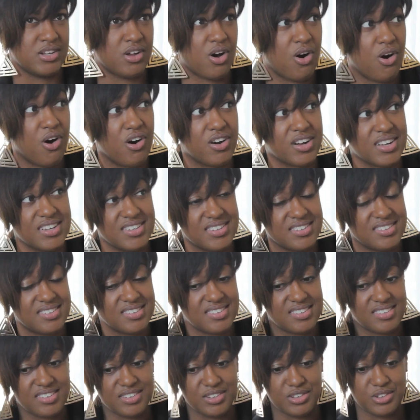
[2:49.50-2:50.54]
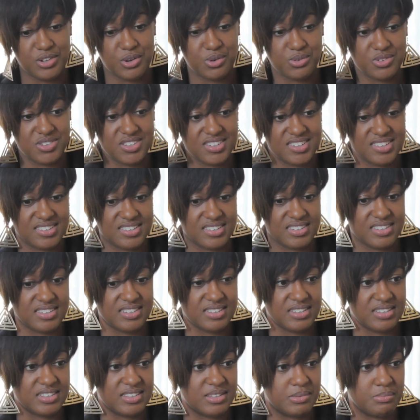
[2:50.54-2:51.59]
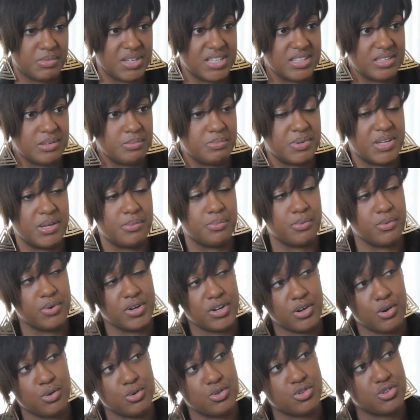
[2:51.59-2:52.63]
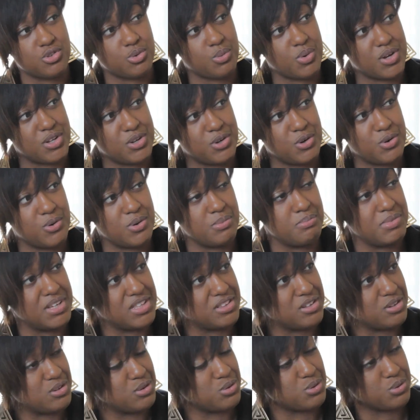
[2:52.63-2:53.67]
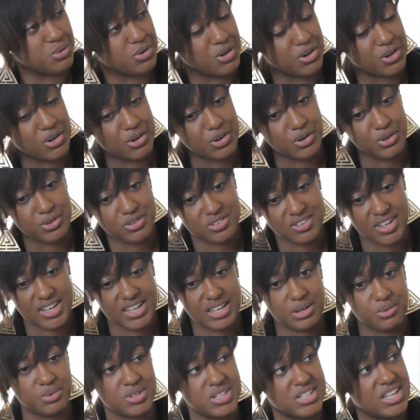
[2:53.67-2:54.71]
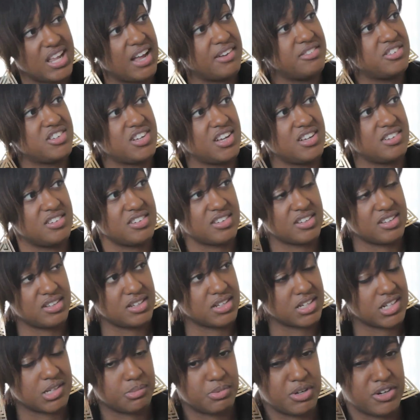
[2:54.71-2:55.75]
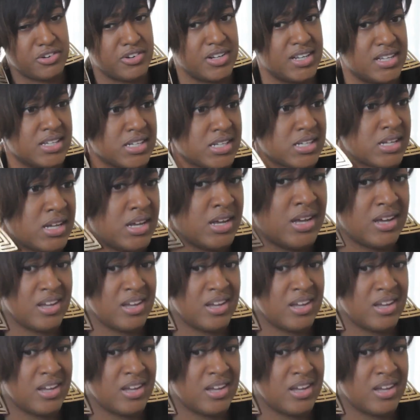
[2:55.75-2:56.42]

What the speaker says: August, you know, just to meet the people and go to Soweto and meet the little girls, like it was life-changing experience.